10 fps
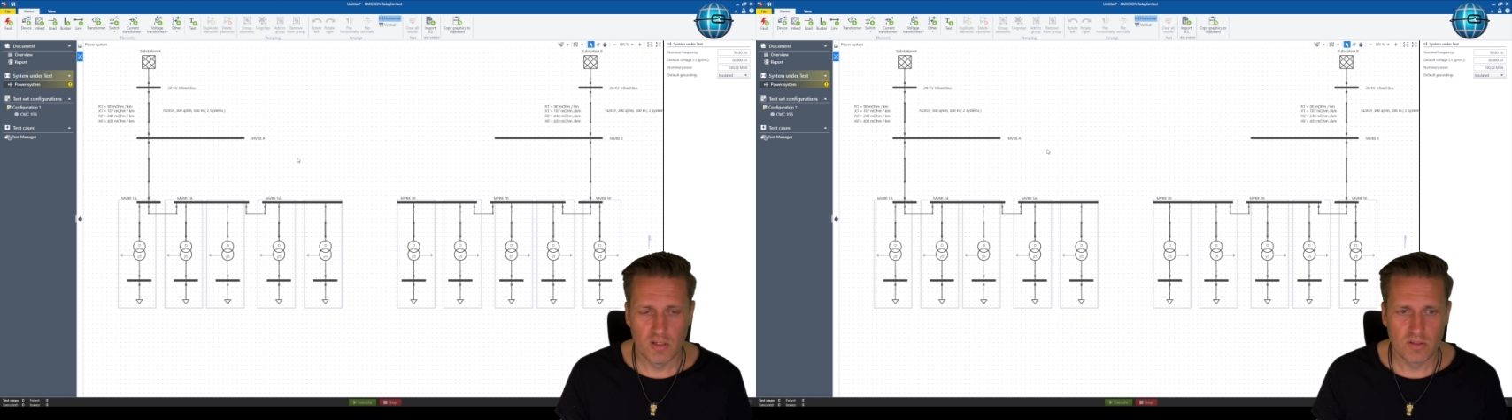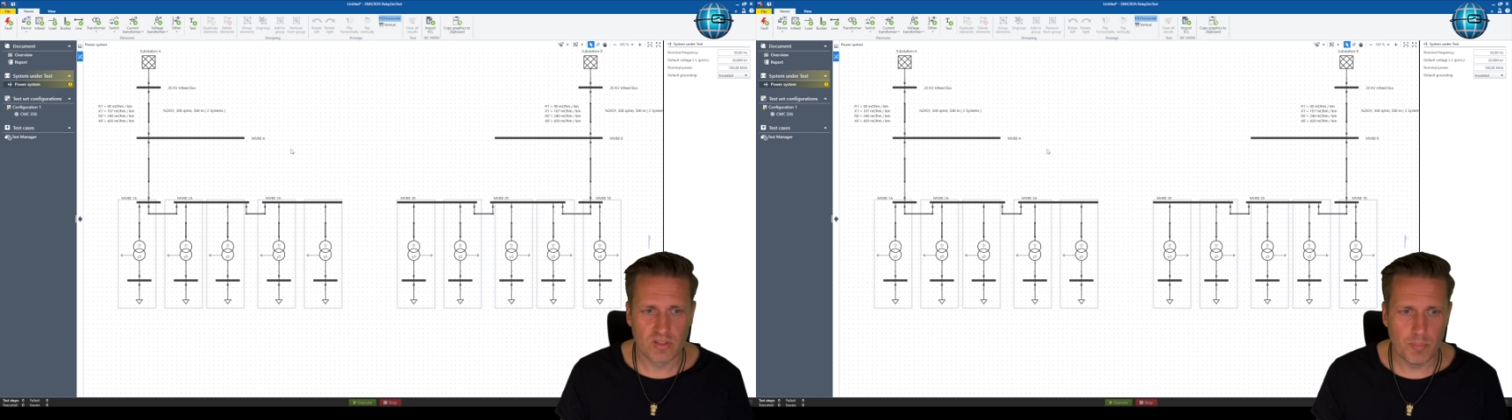
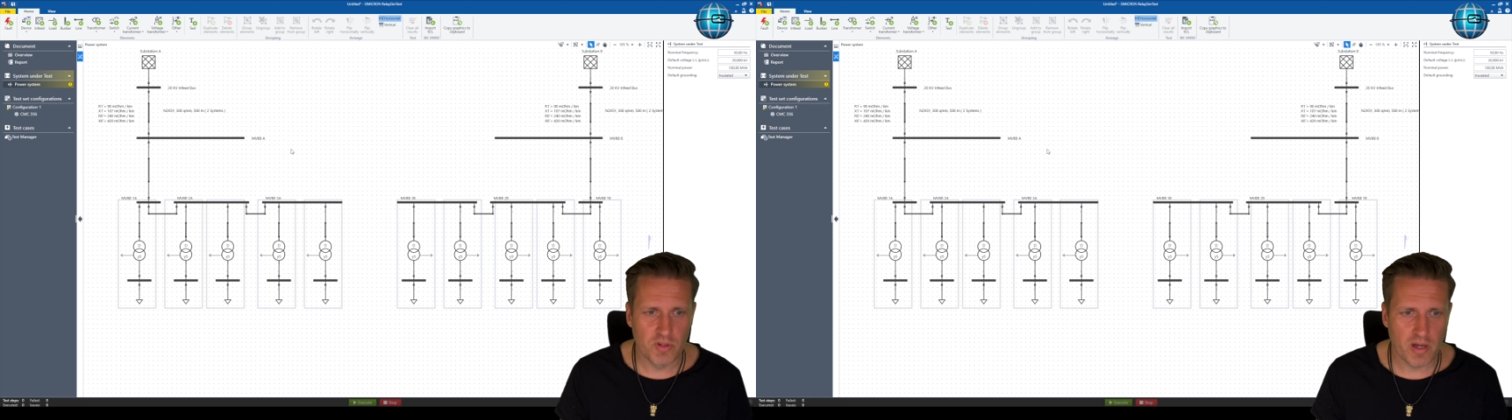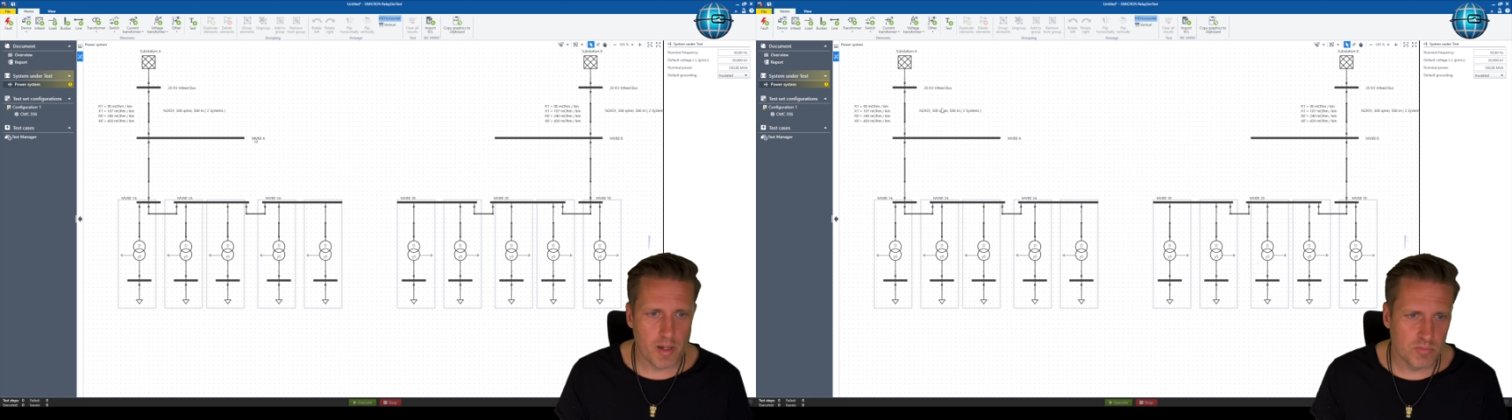
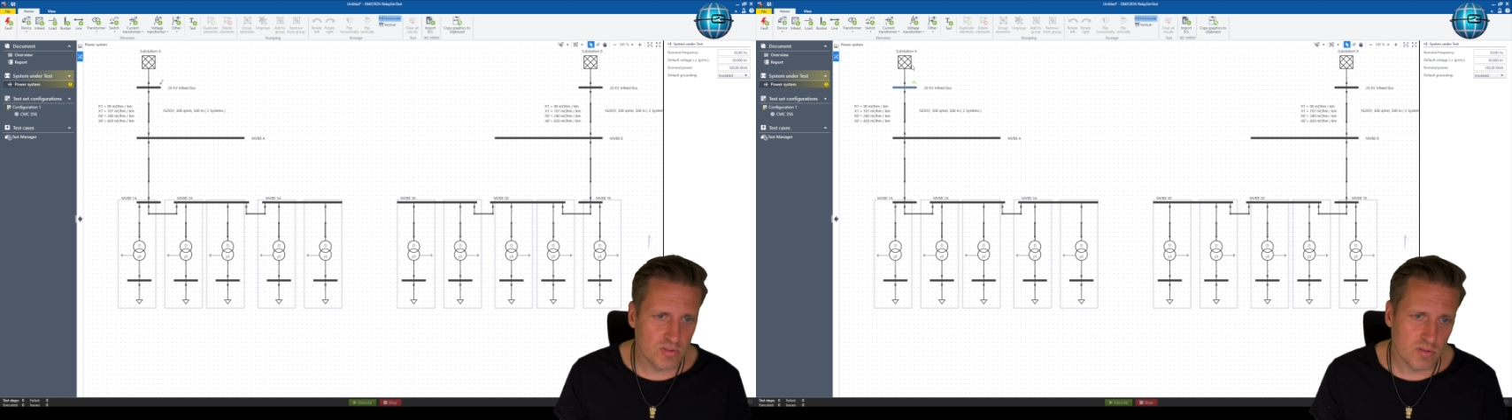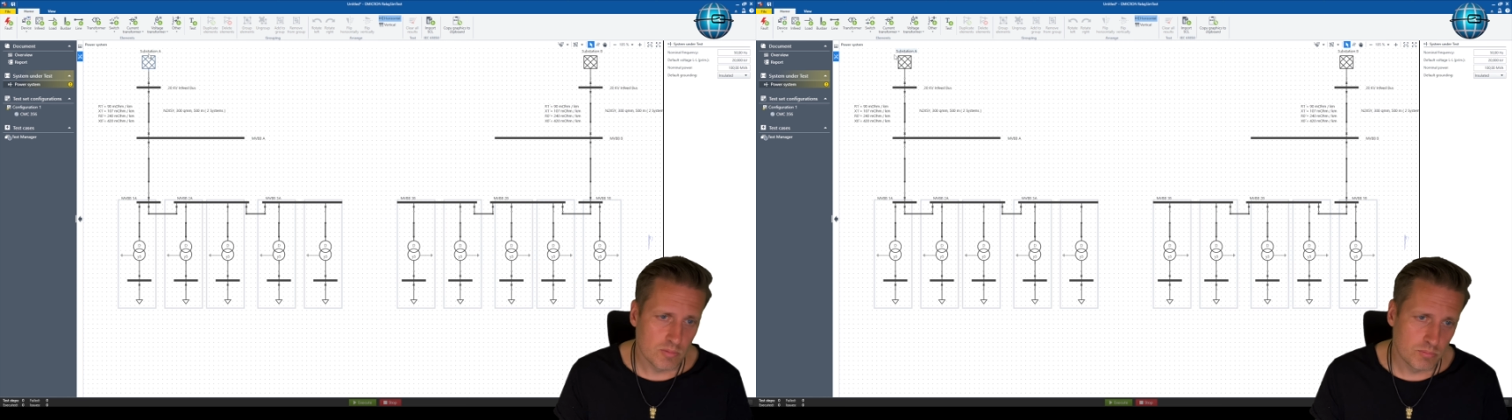
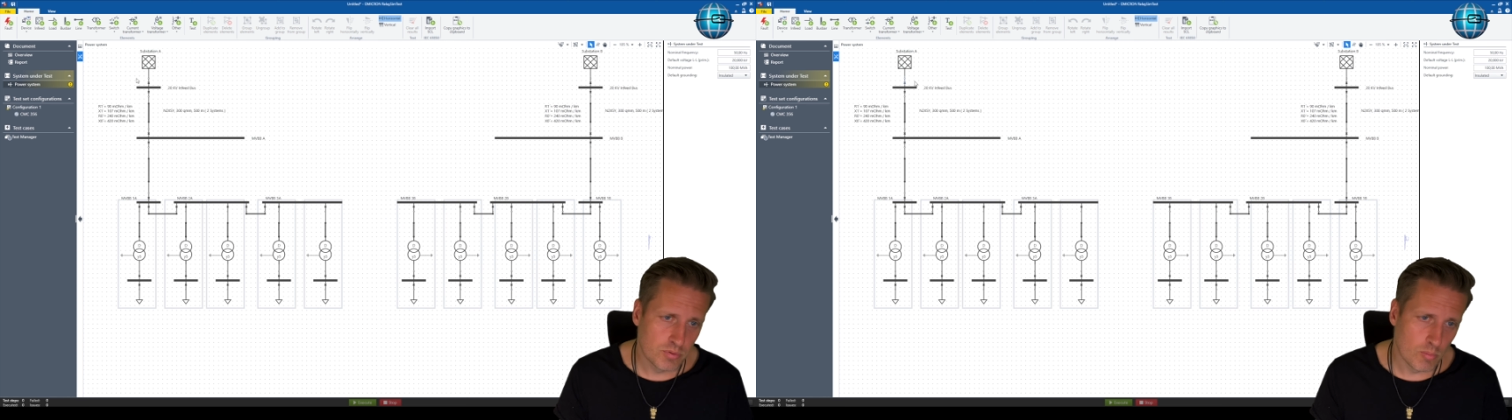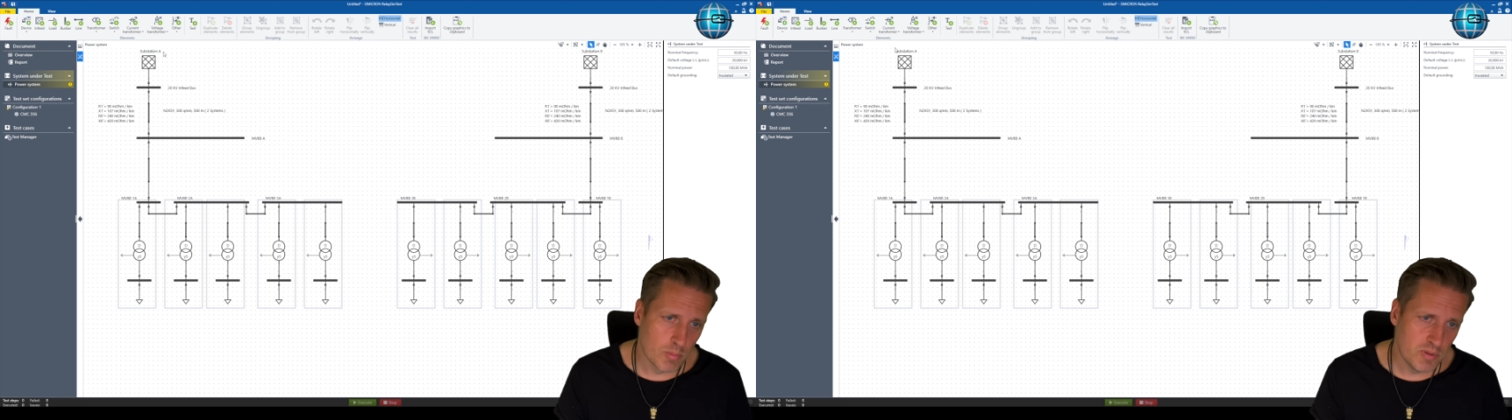sometimes
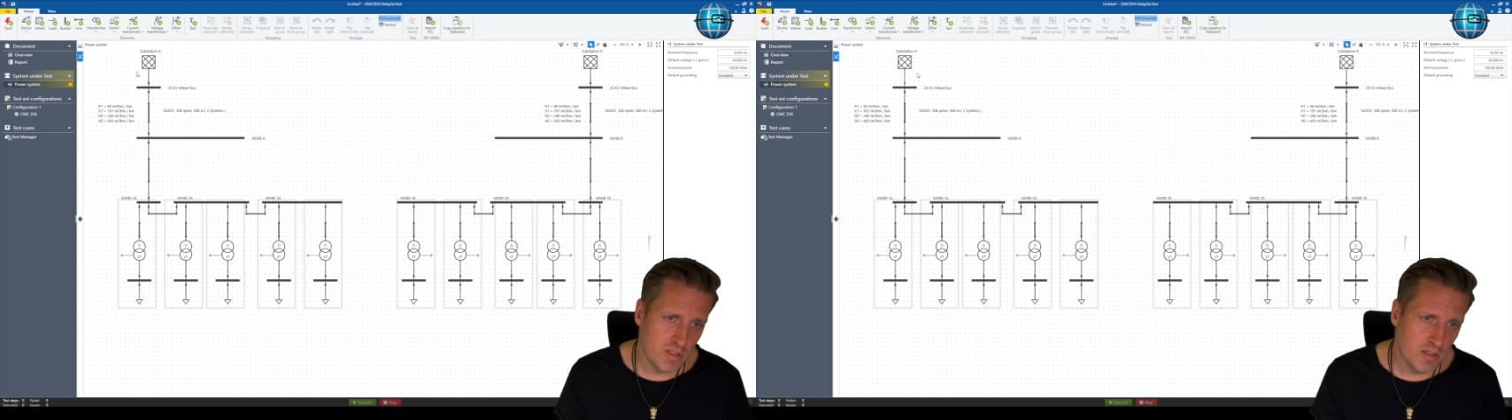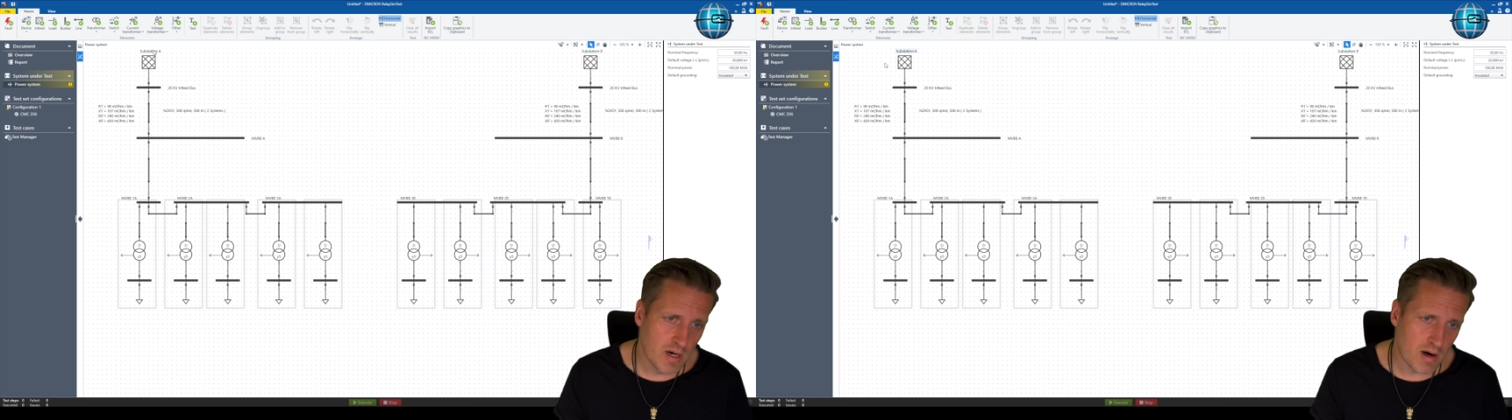probably
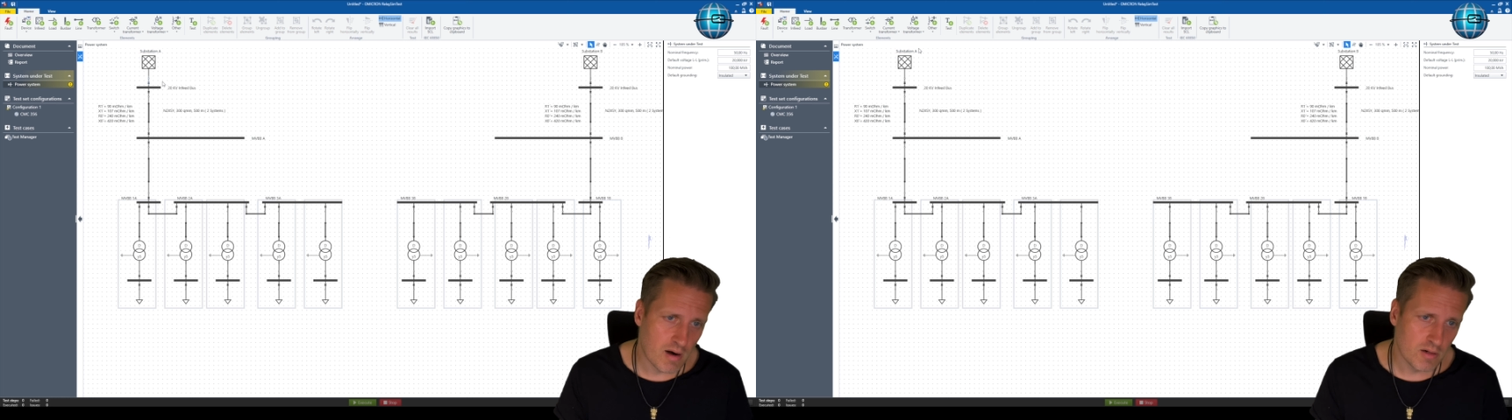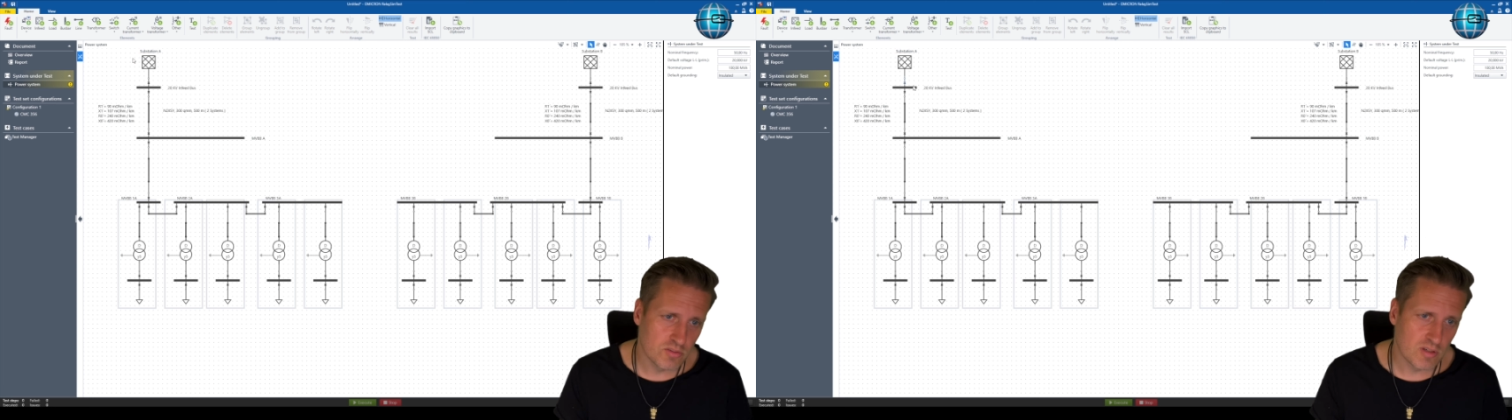here
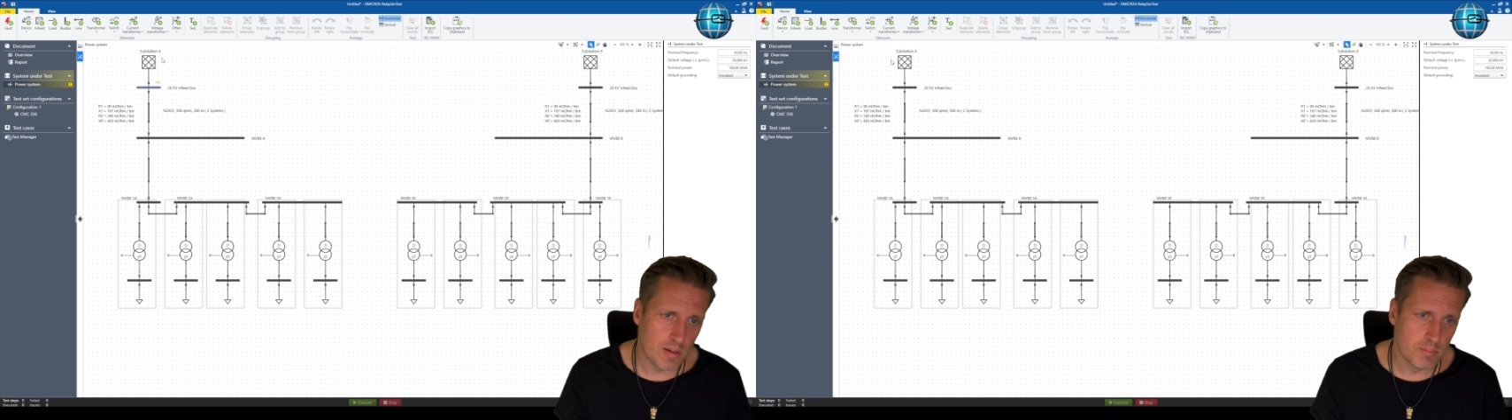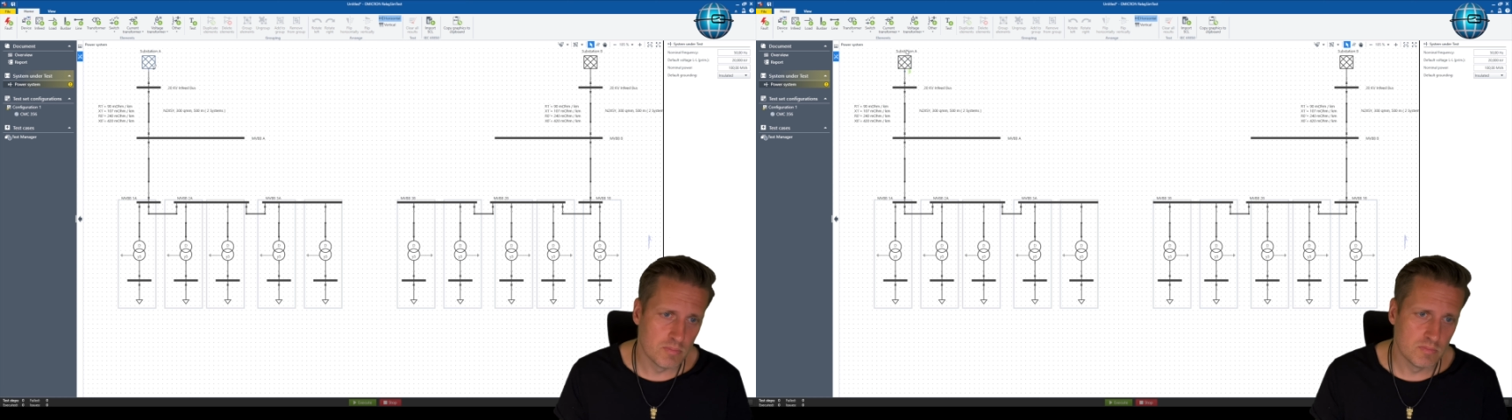are
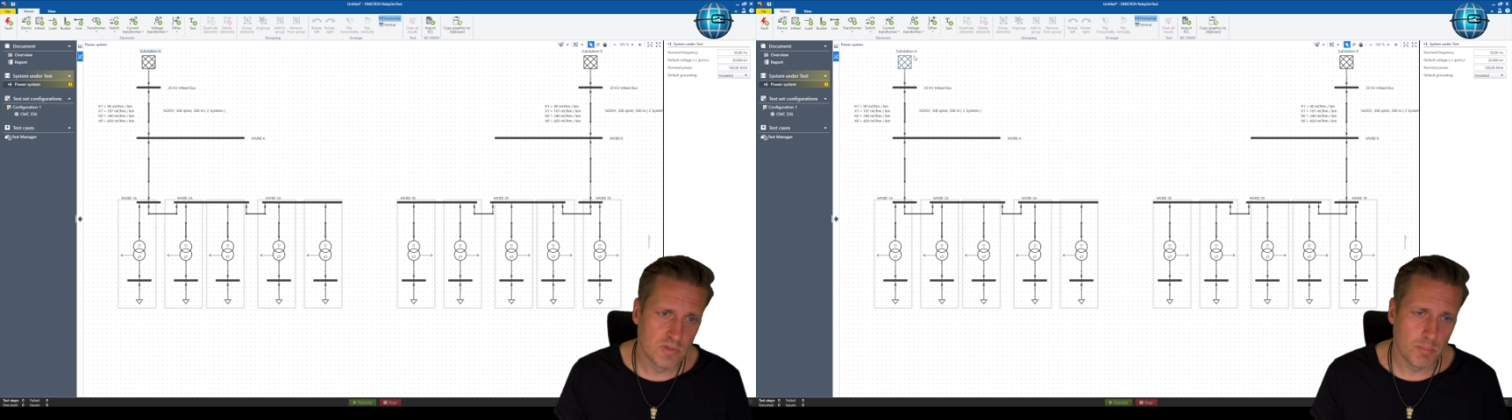some